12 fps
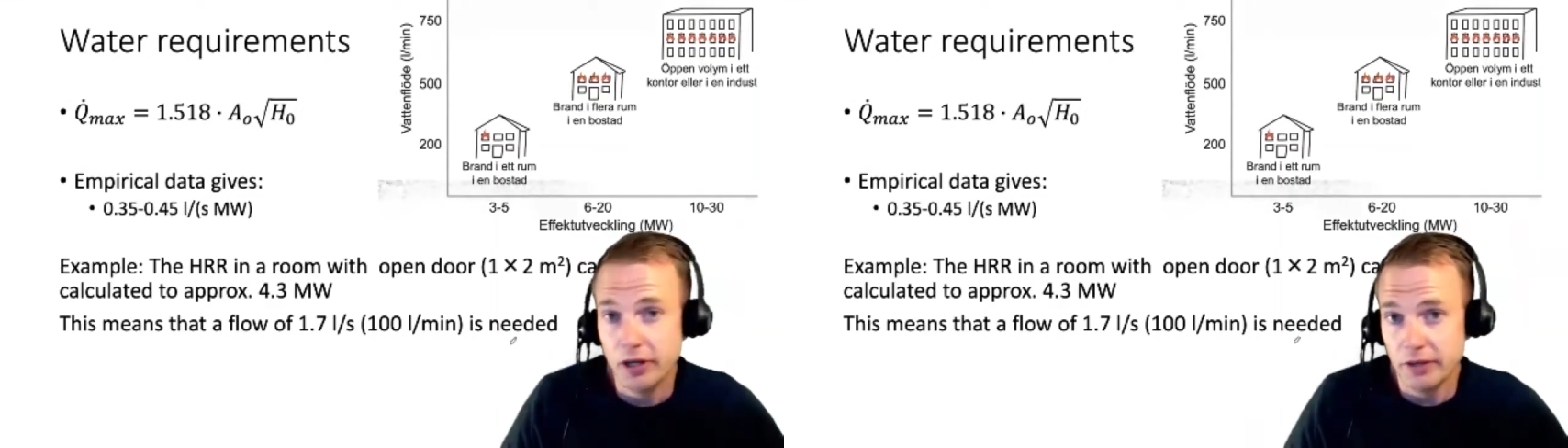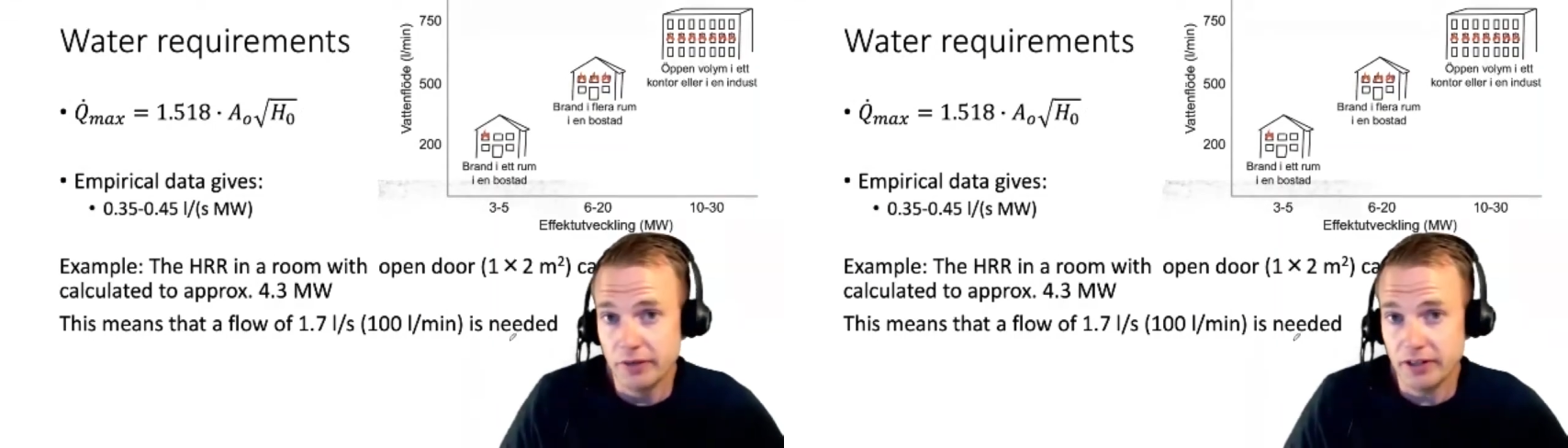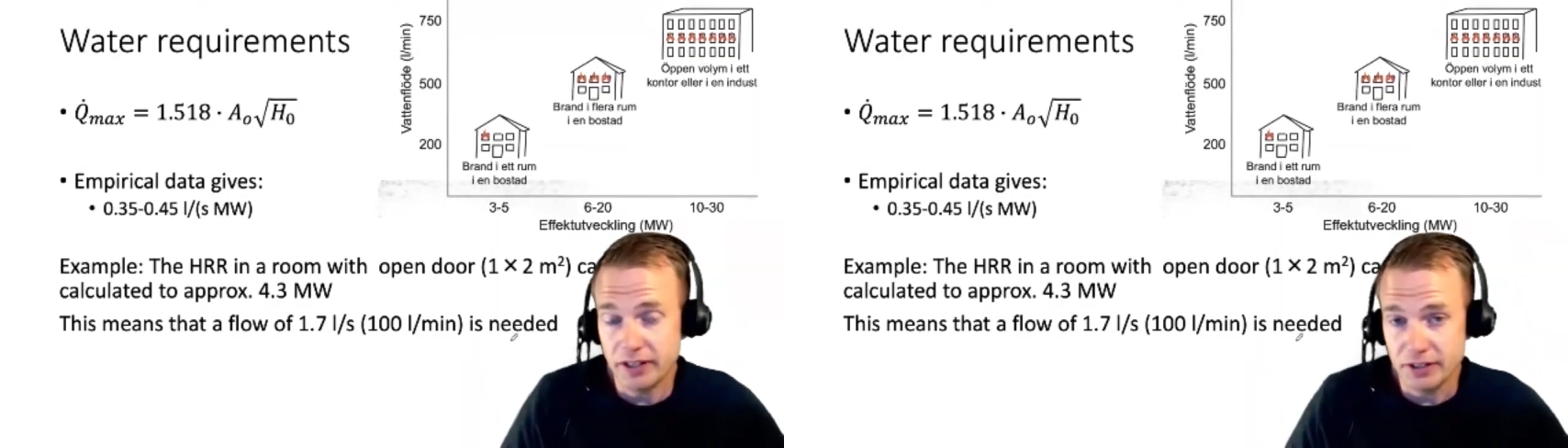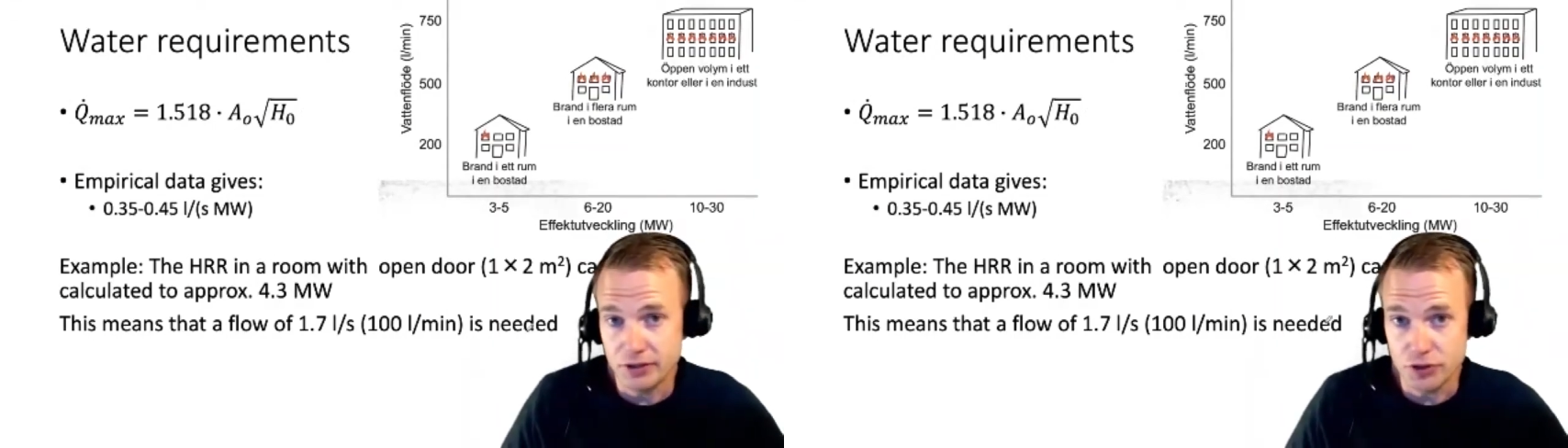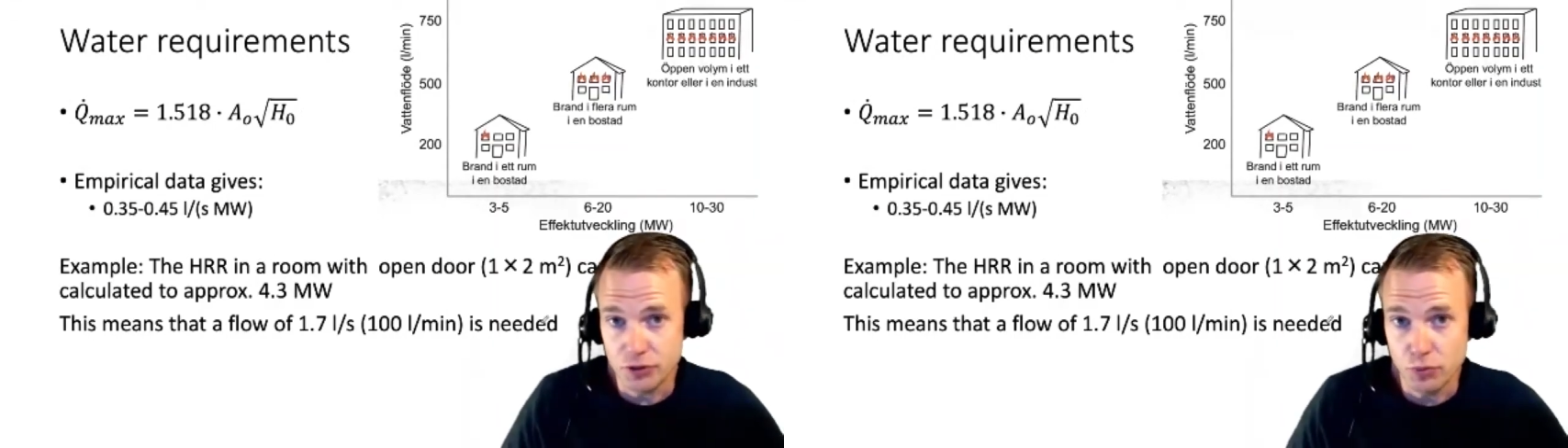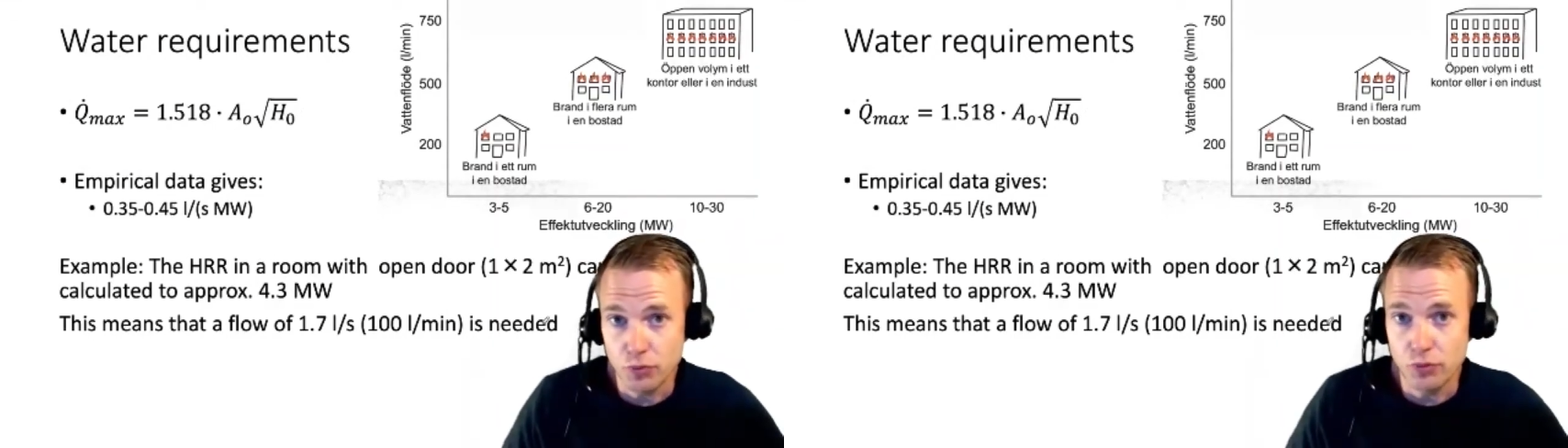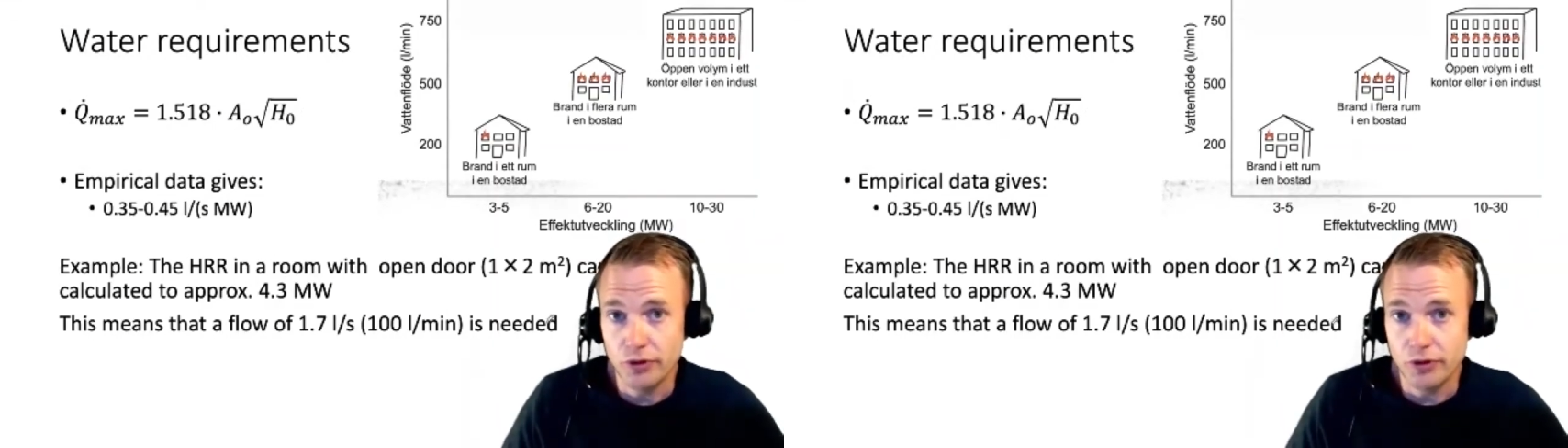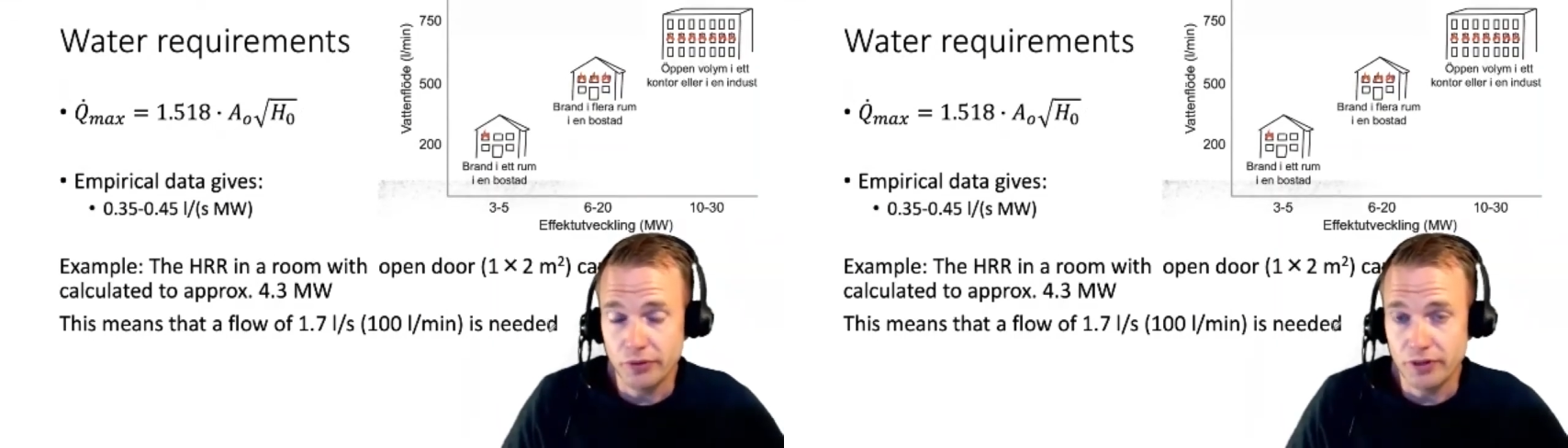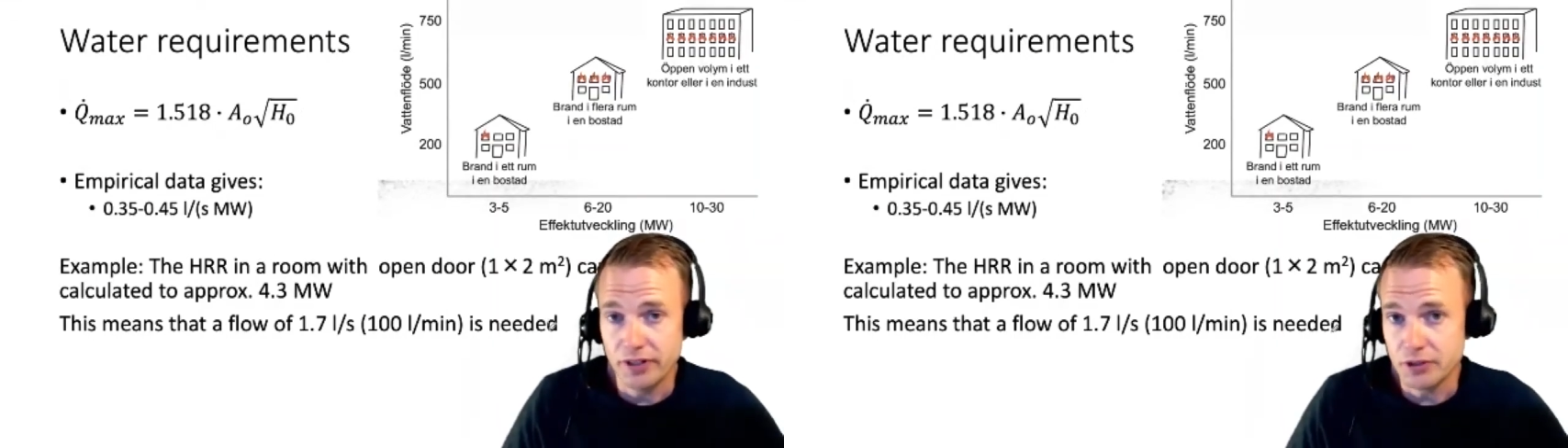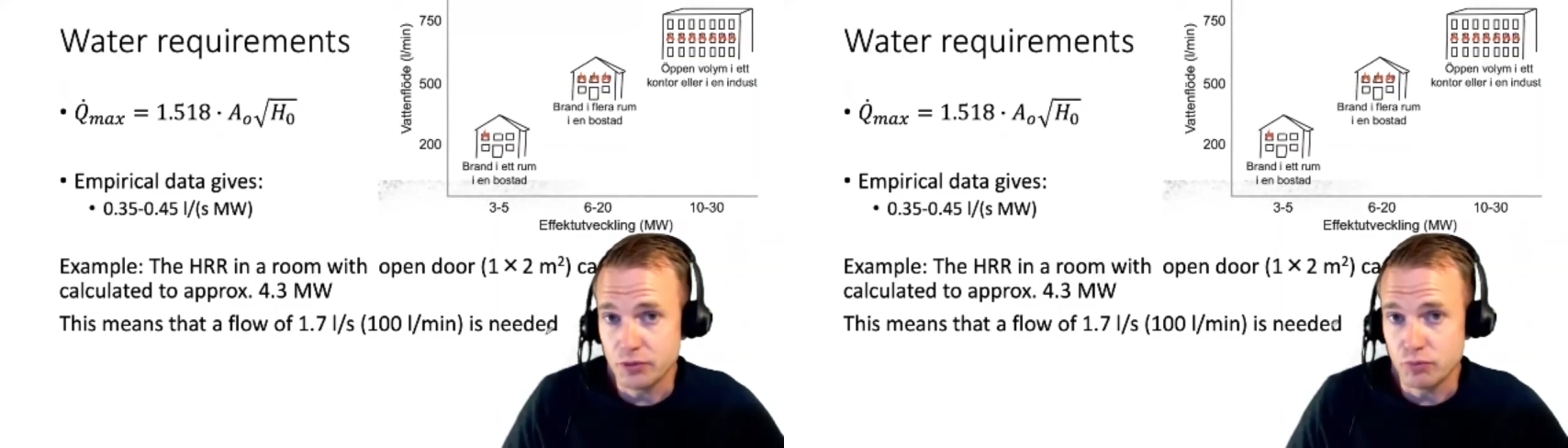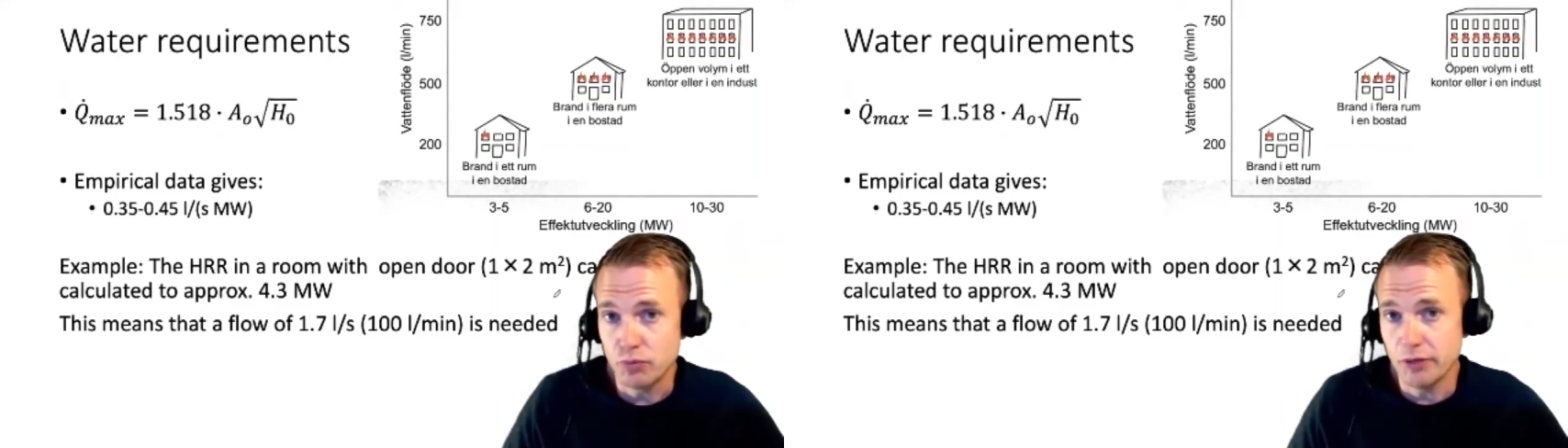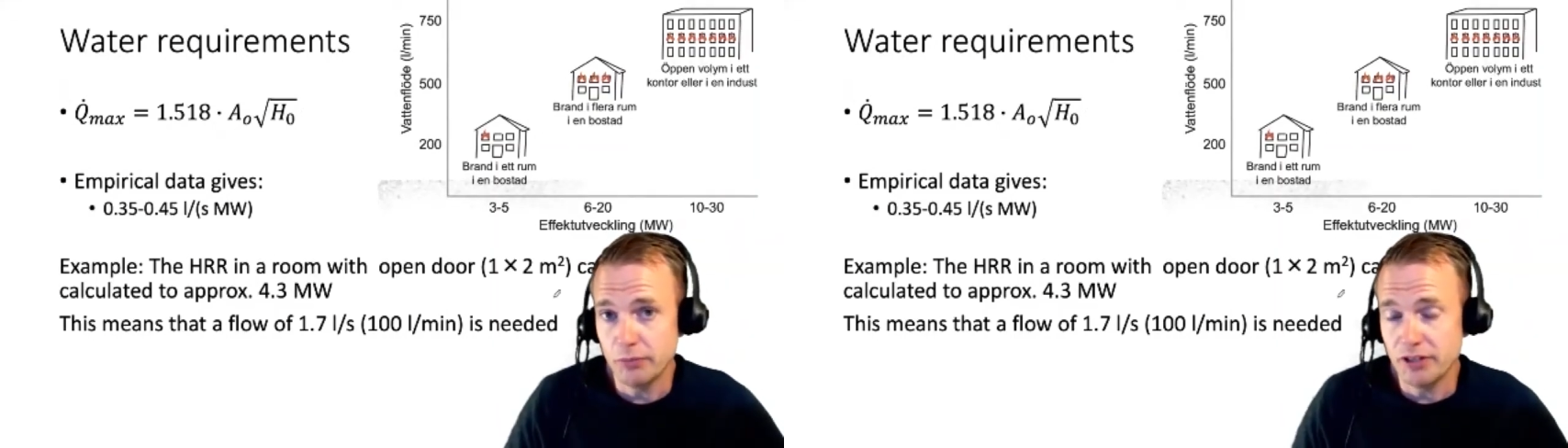that has a door that's
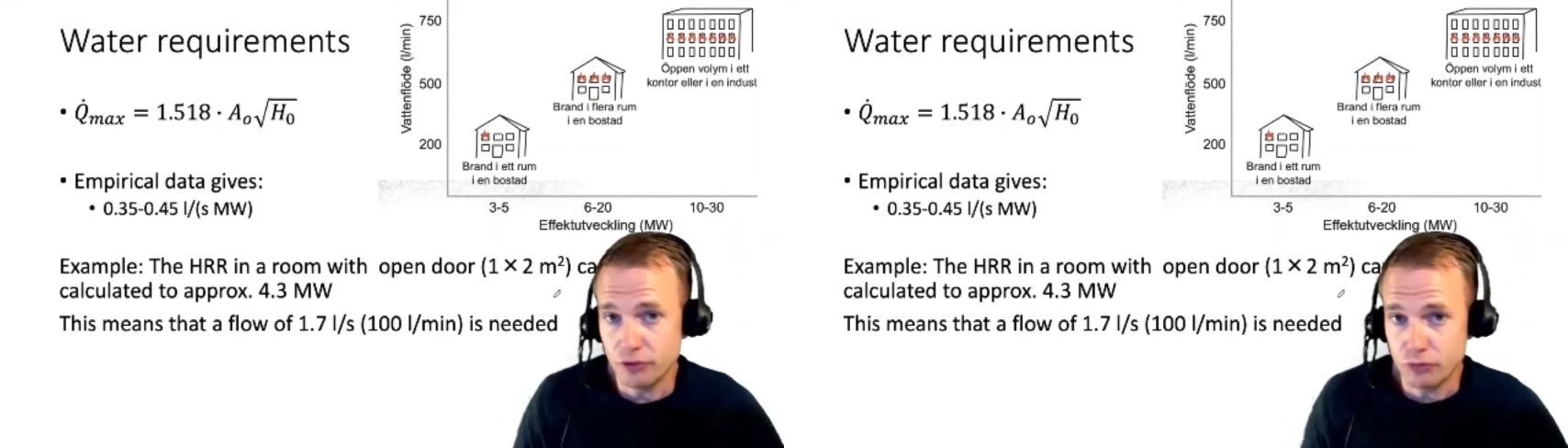1 meter